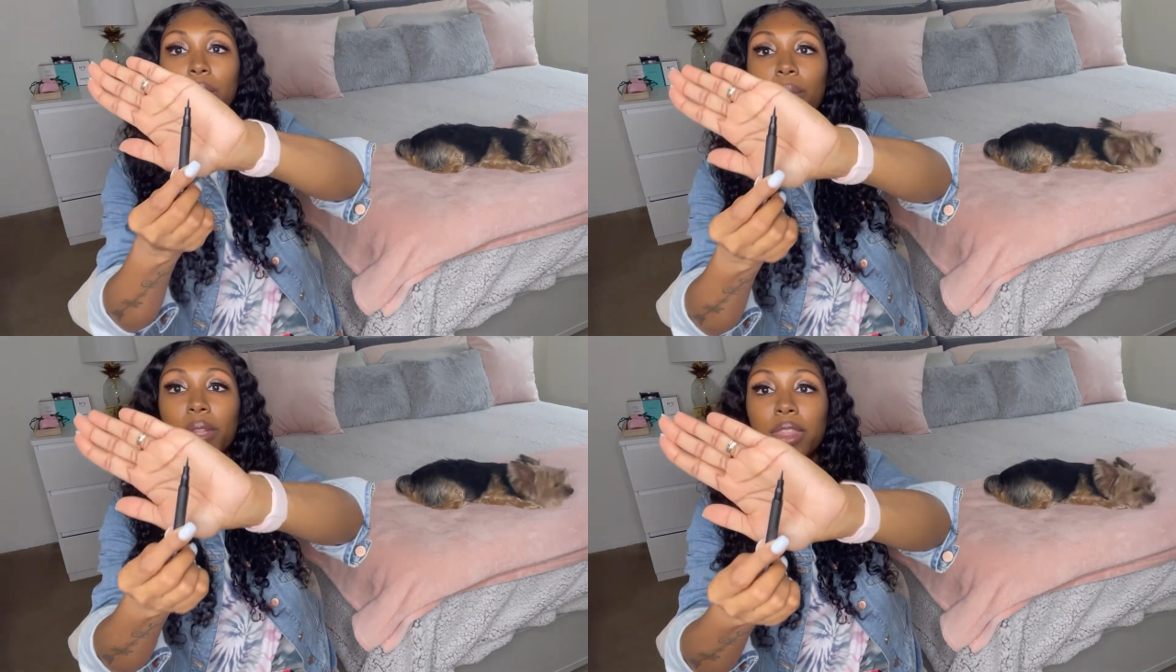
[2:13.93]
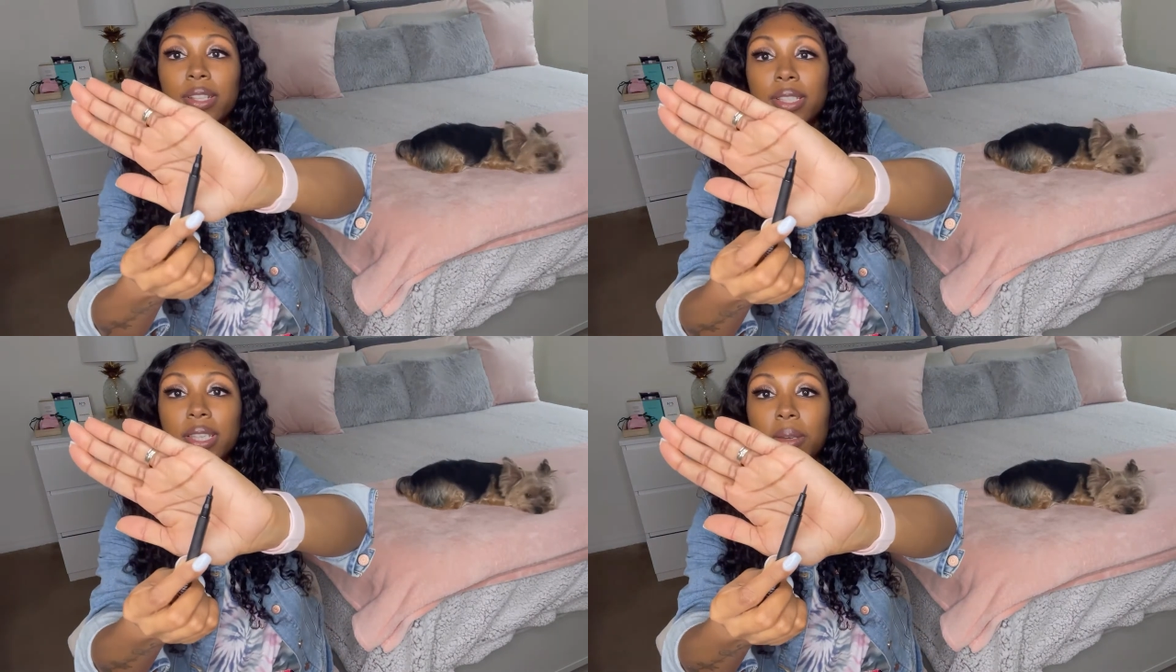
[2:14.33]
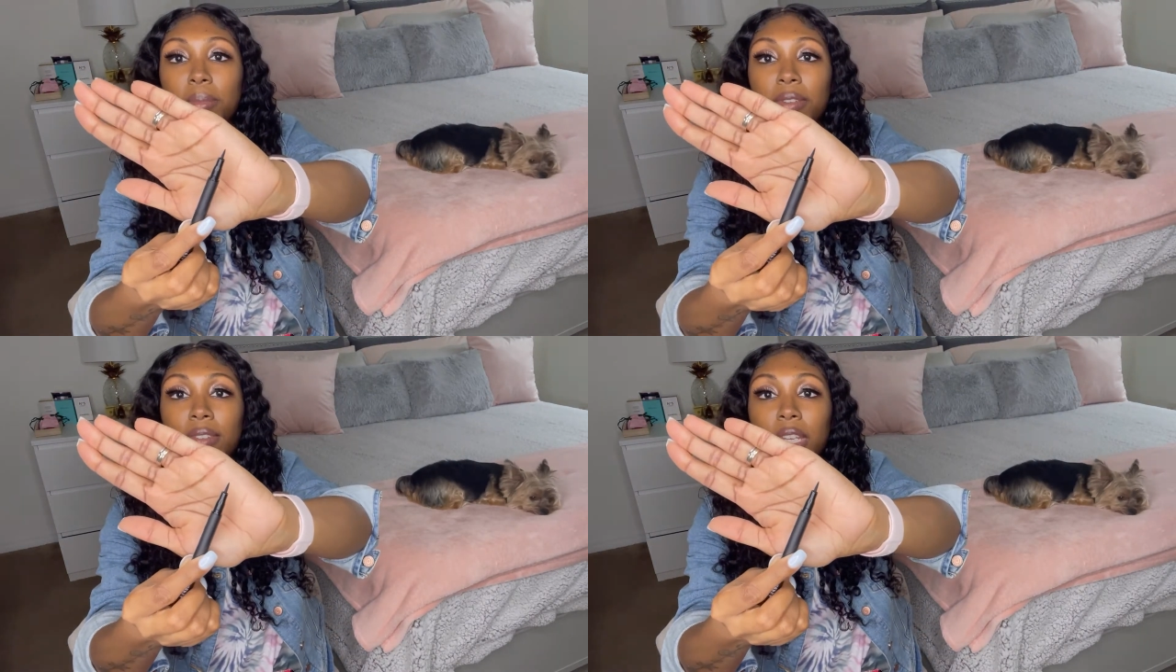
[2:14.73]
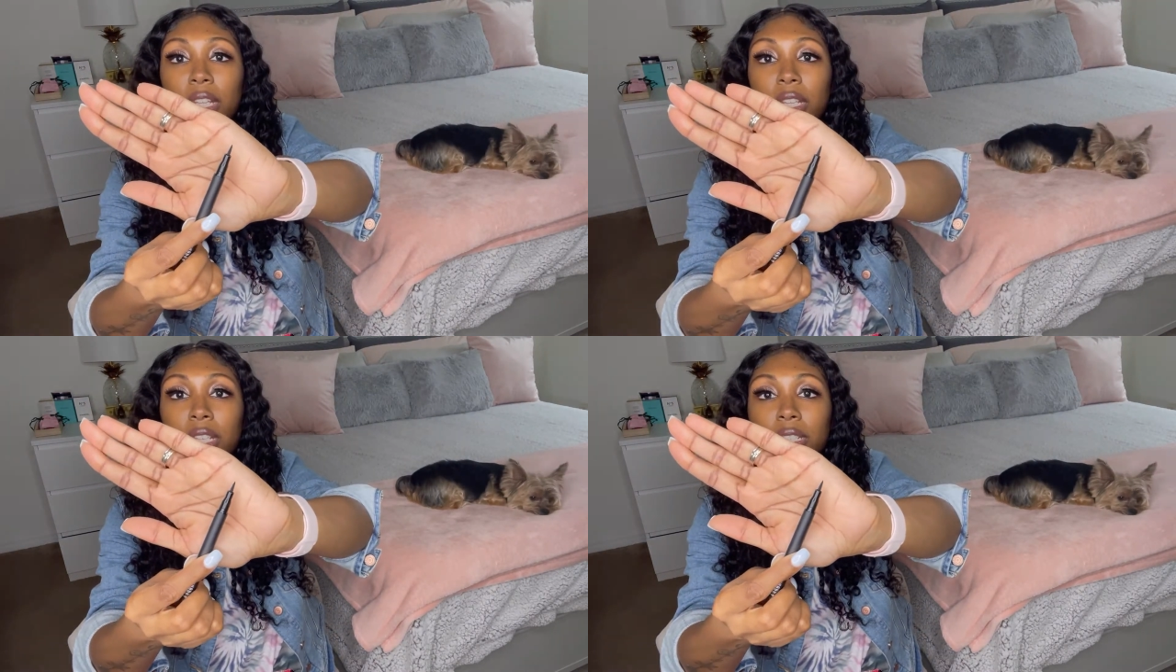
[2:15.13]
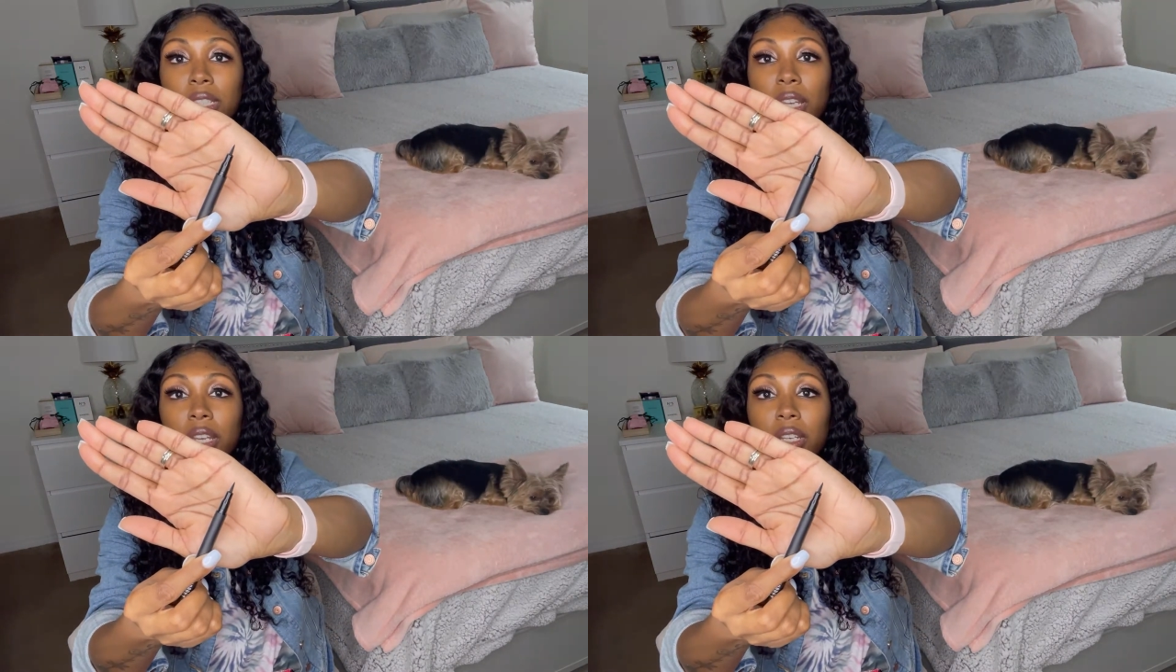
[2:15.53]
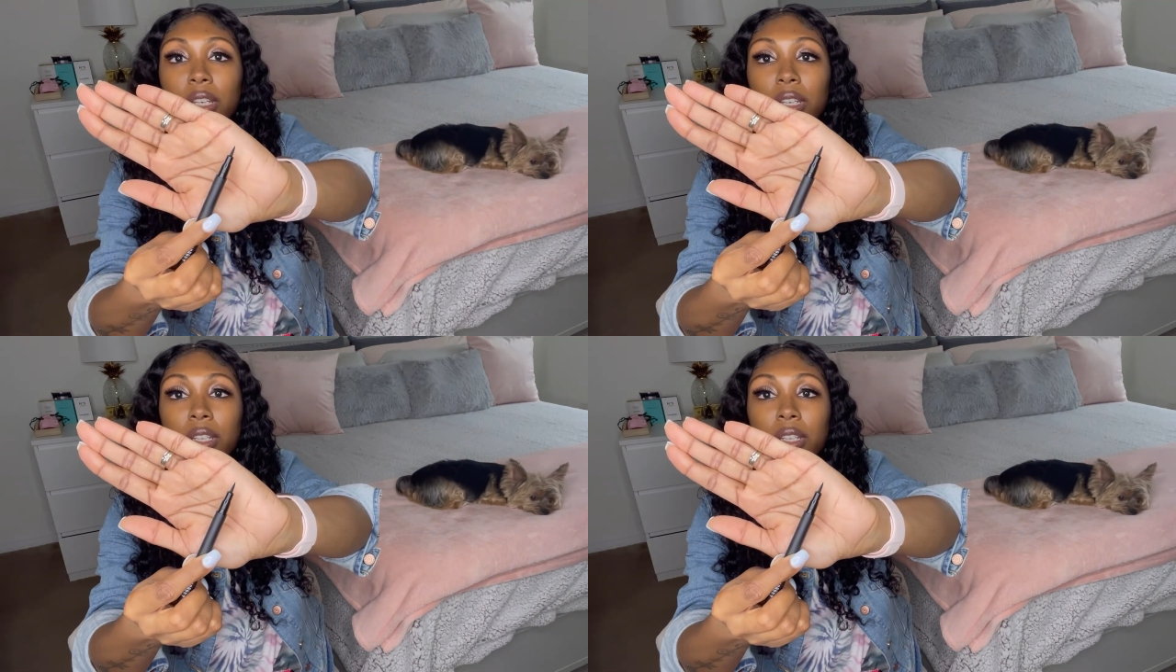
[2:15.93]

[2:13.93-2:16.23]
what the tip of it looks like.